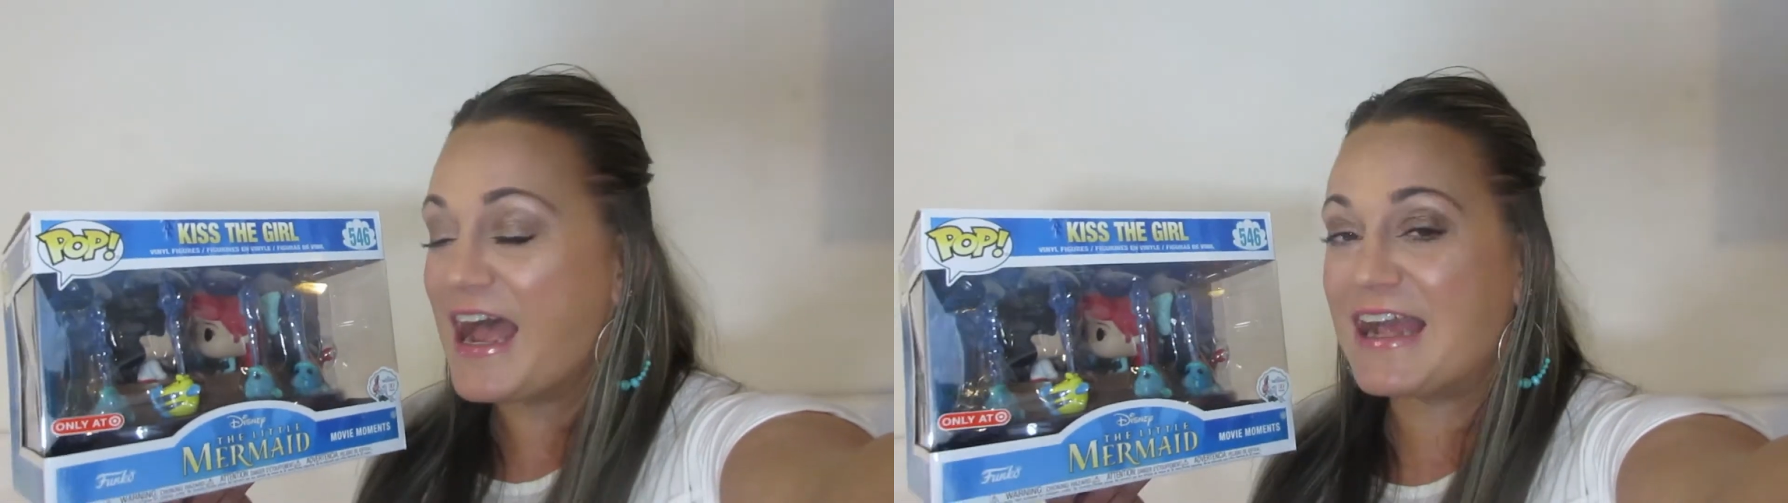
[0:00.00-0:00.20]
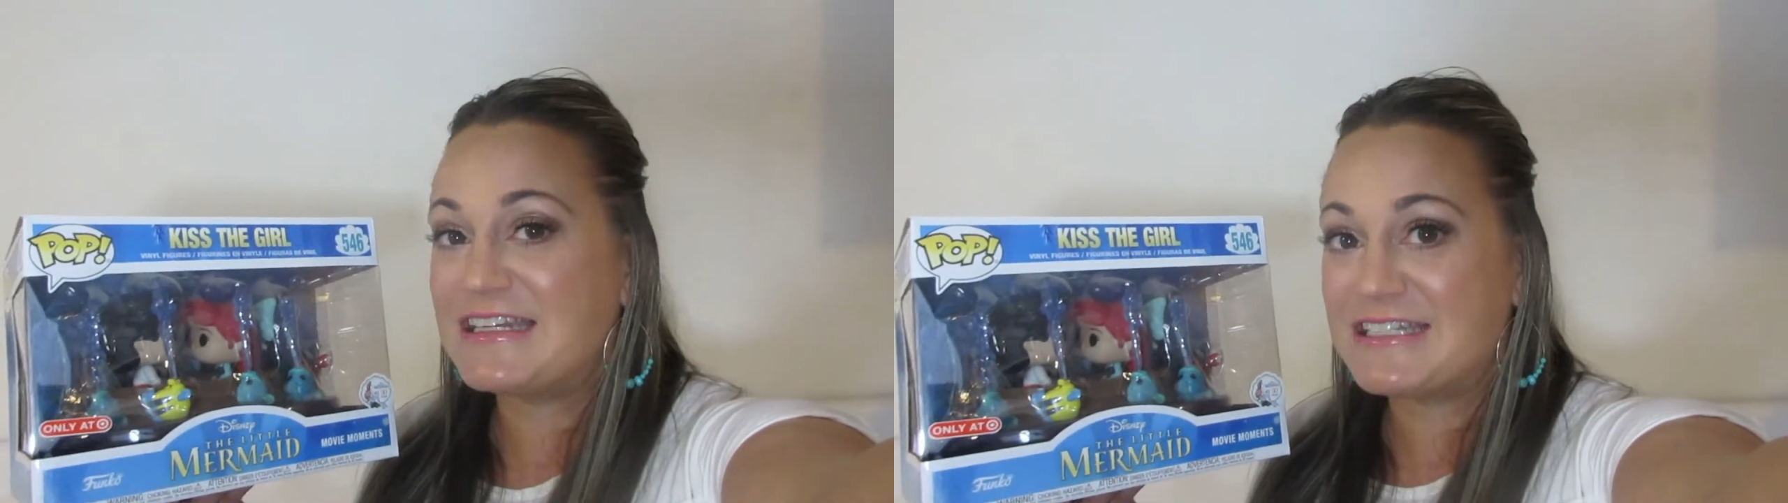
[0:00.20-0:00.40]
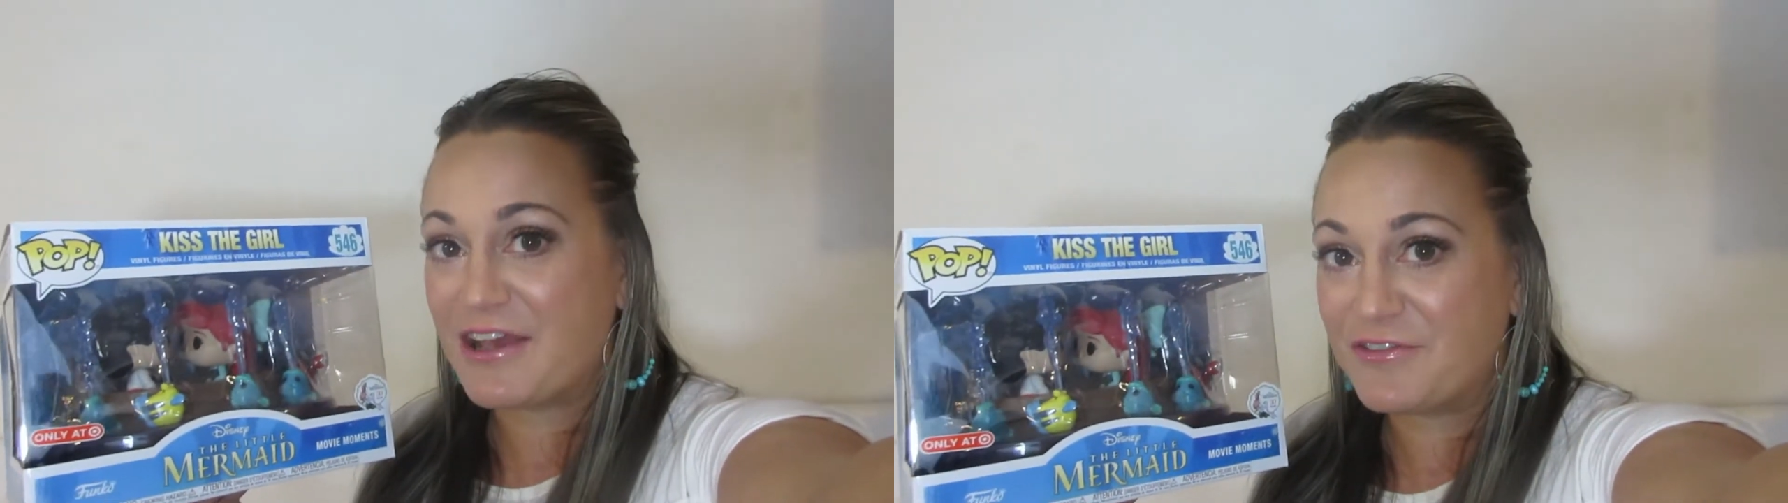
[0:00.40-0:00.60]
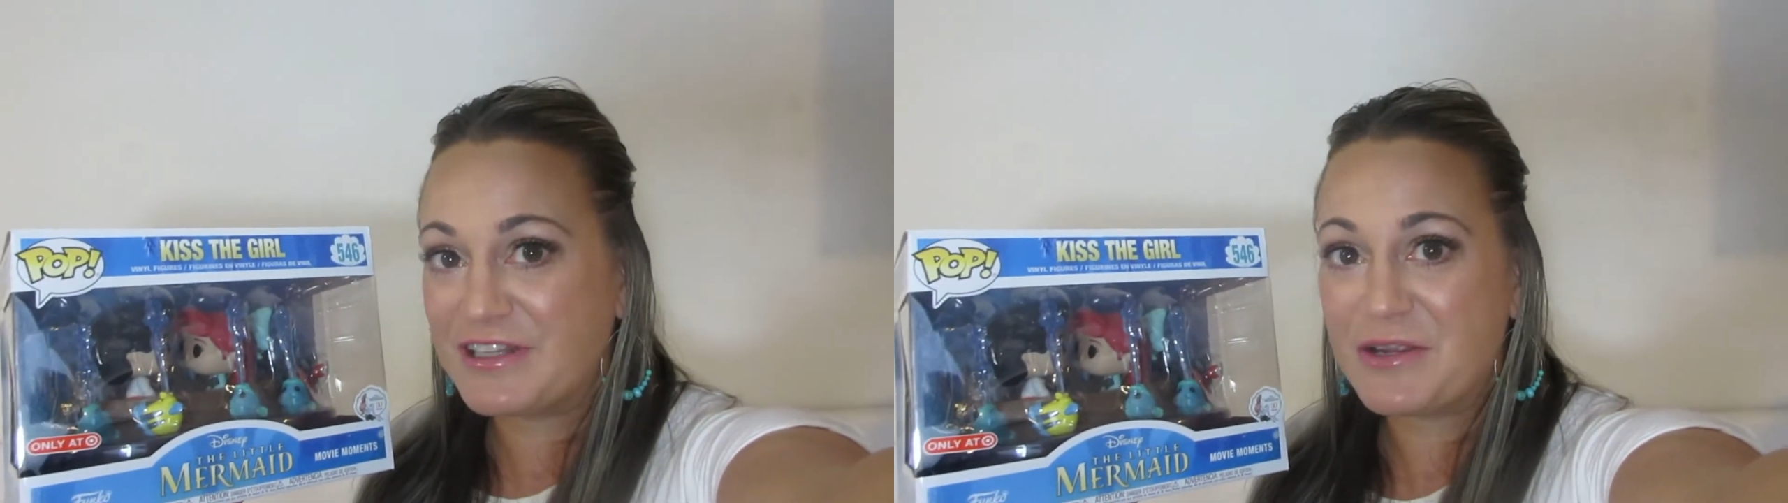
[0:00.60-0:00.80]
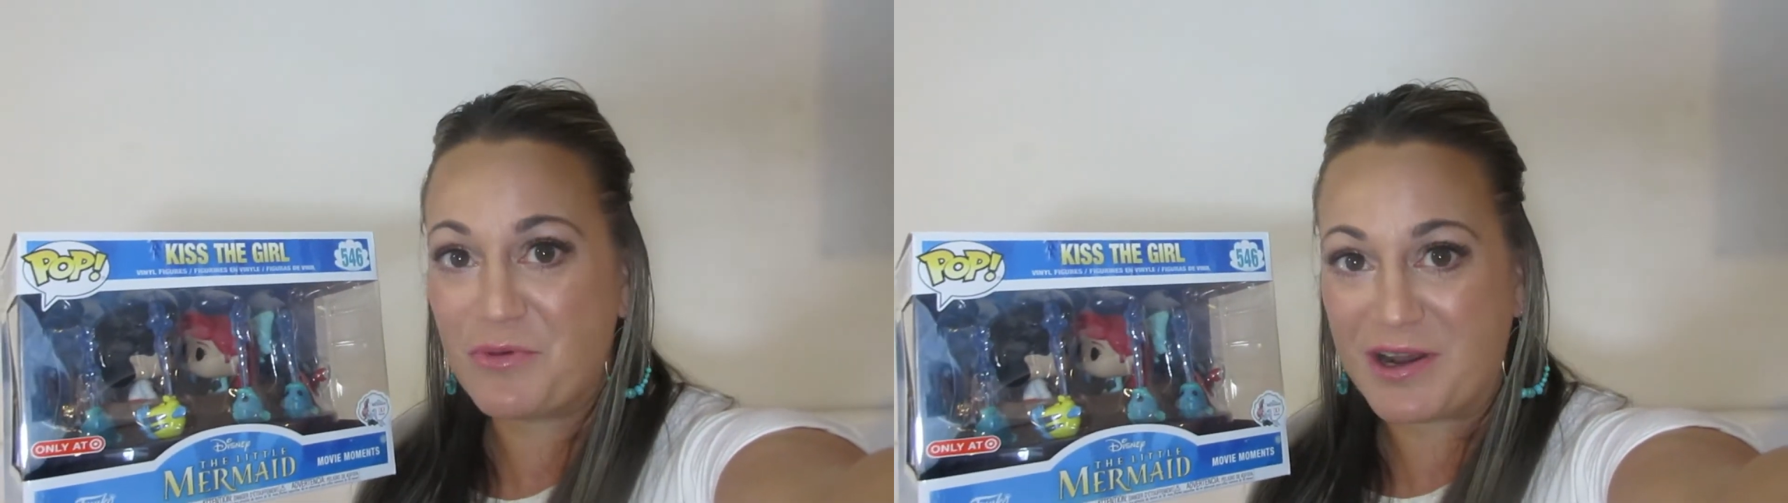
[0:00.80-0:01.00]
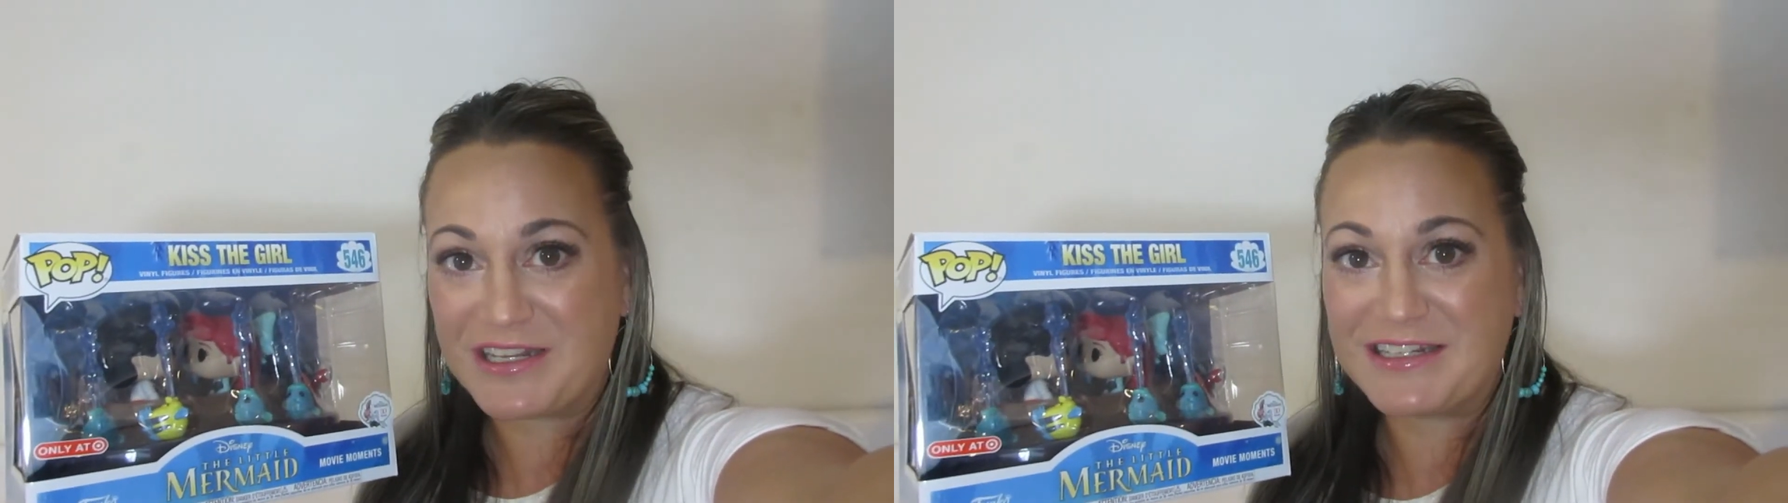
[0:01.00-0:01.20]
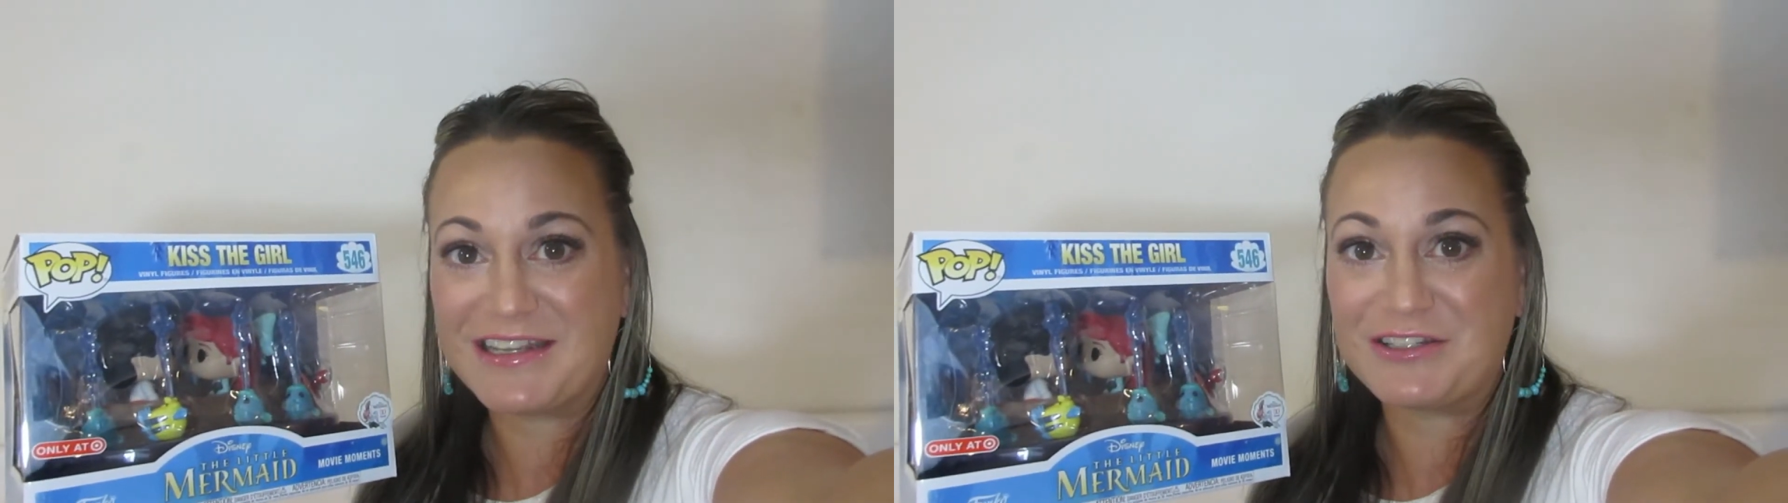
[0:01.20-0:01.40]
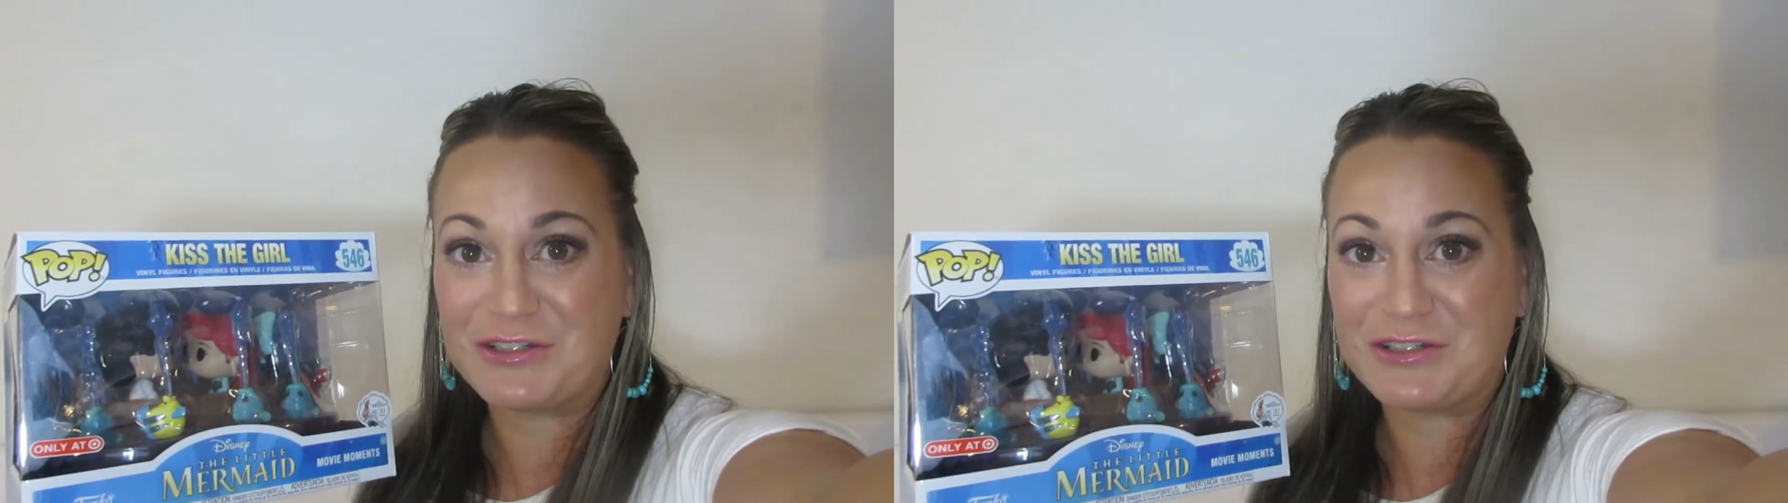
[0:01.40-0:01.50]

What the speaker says: I definitely wanted